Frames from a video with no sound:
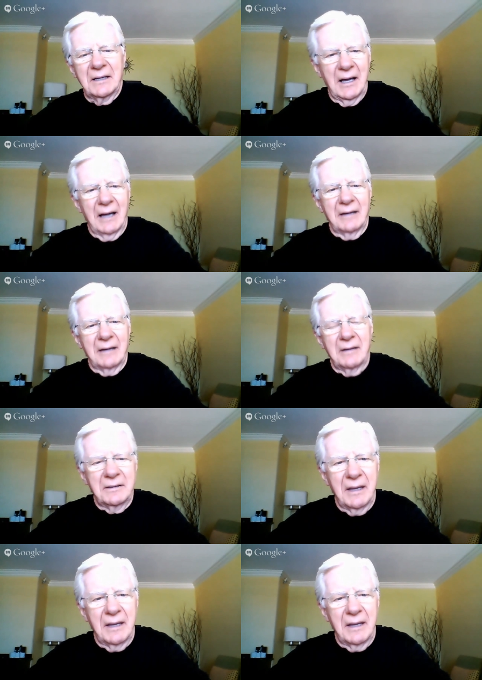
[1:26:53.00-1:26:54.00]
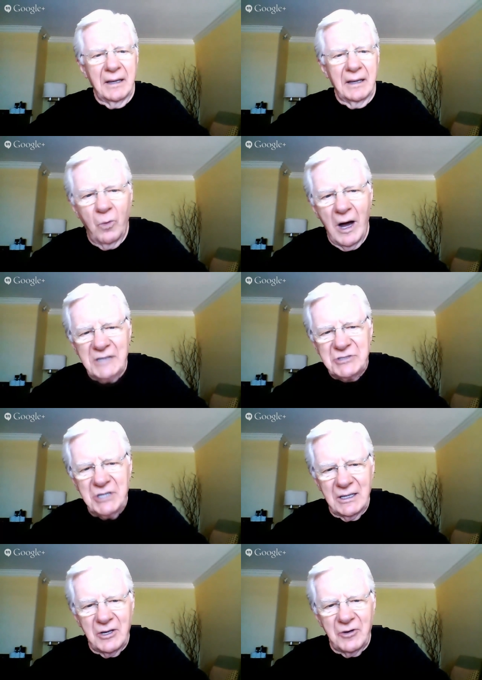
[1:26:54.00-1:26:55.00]
in watching you and go
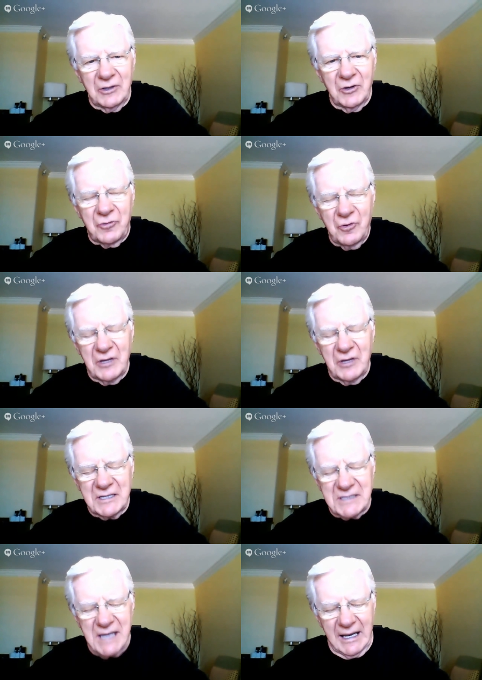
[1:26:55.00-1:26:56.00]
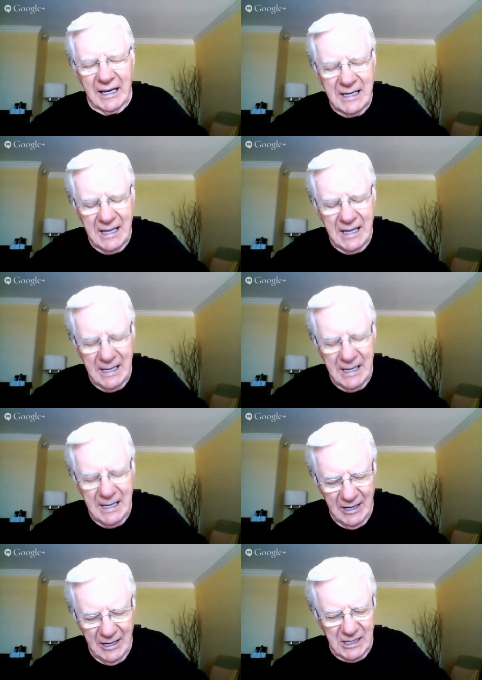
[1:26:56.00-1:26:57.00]
through this, Anik, I was
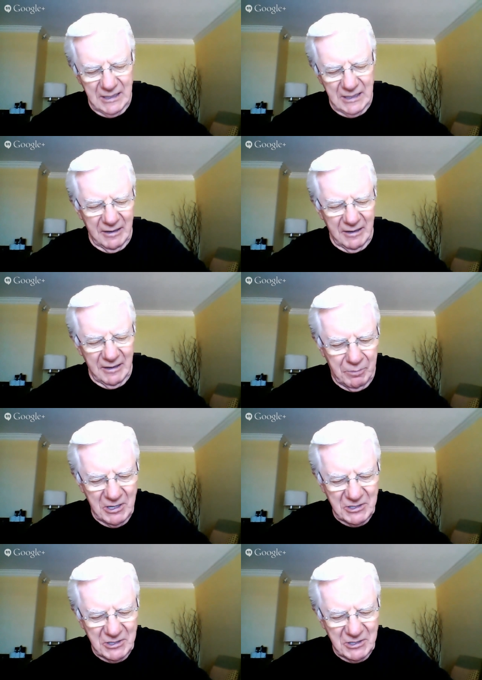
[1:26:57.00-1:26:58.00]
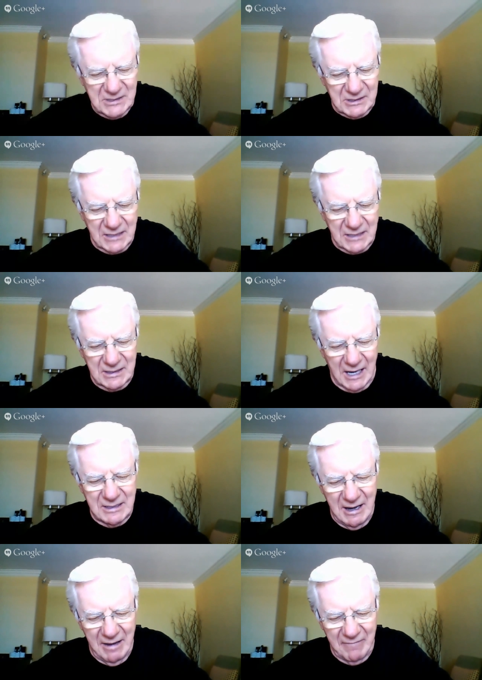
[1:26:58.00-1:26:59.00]
thinking if a person thinks they'd never
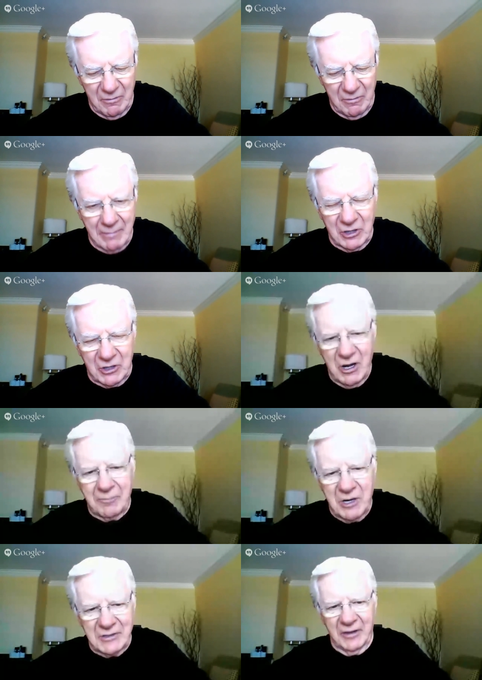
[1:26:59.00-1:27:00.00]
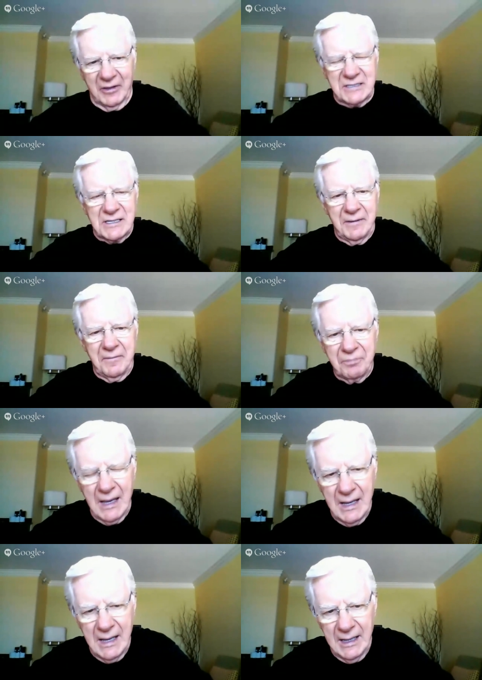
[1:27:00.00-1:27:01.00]
be able to comprehend all this,
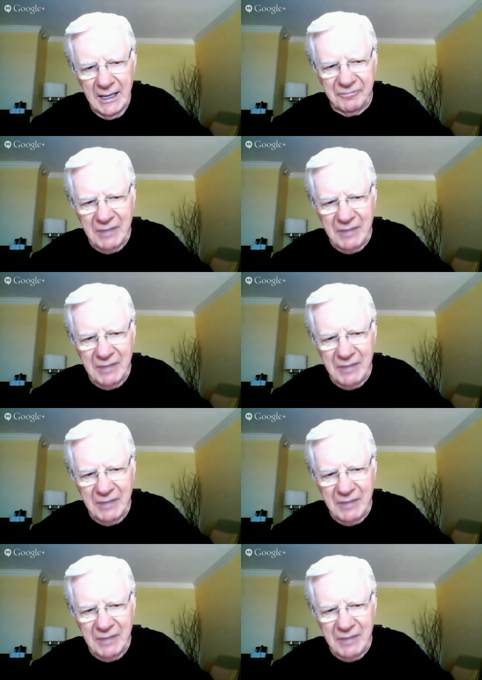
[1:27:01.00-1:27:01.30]
if